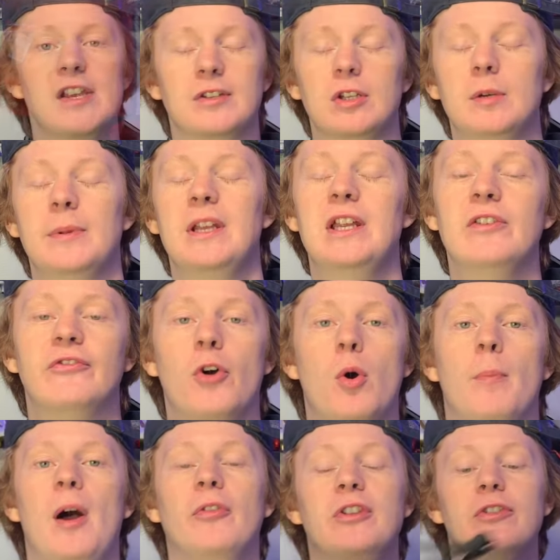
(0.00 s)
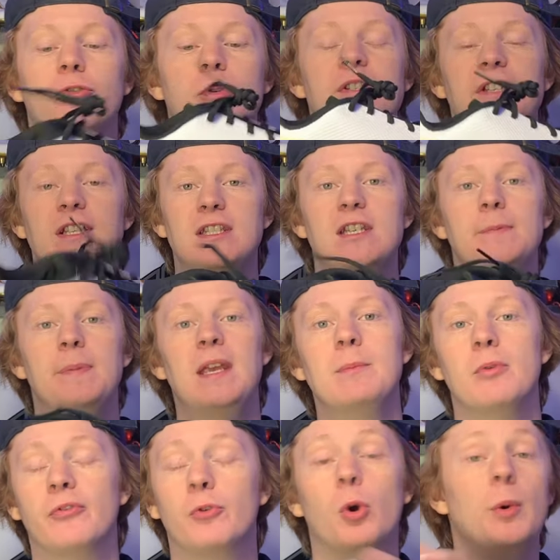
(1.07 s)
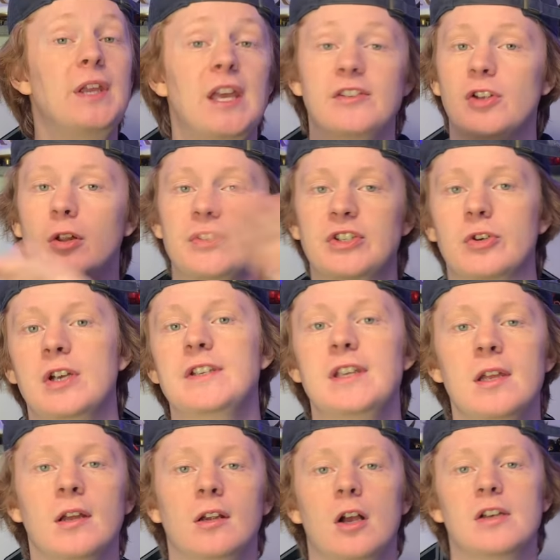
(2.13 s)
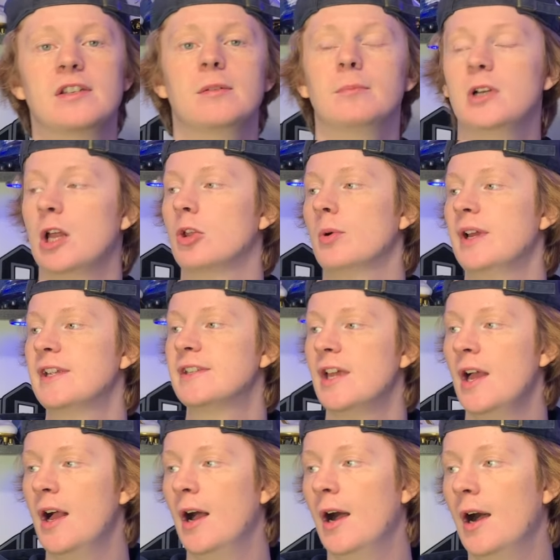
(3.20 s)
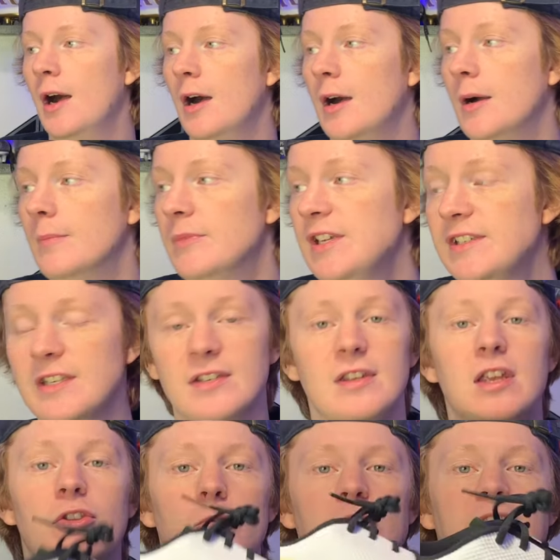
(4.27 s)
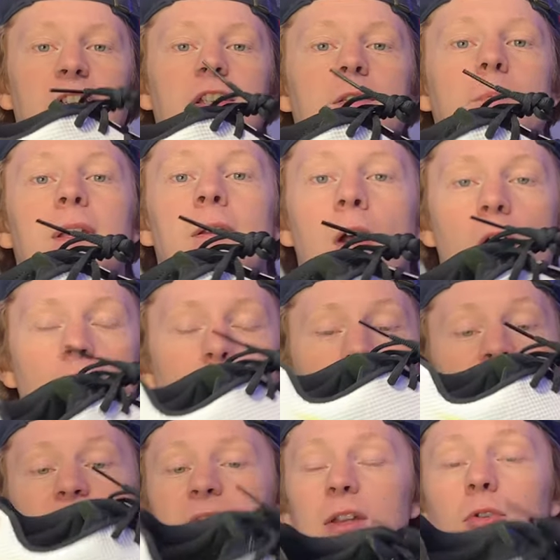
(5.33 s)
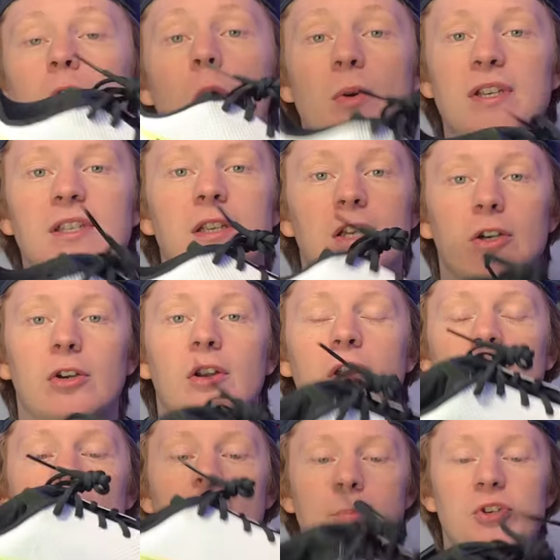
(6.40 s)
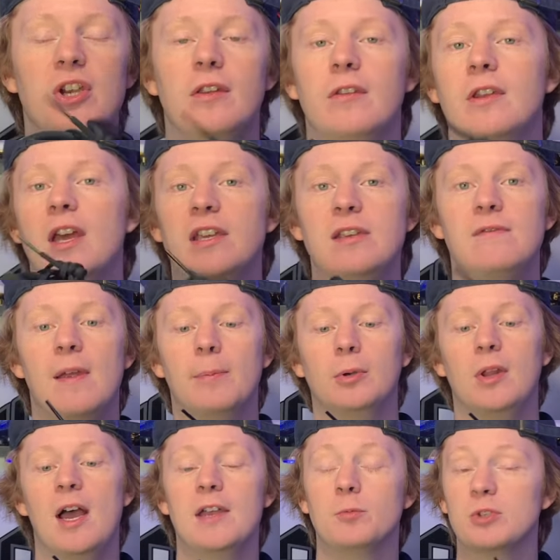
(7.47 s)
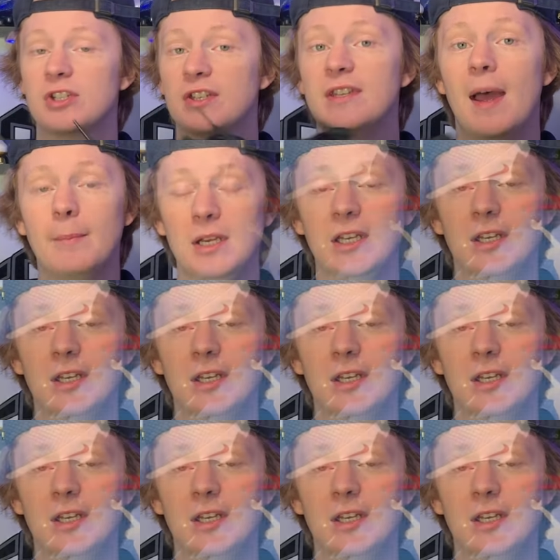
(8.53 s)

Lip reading: a little bit of info about the 360 Speed before we get into all this crazy custom colorways. This is the 360 speed. This is the lowest tier option in the Nike Vapor line, which does not mean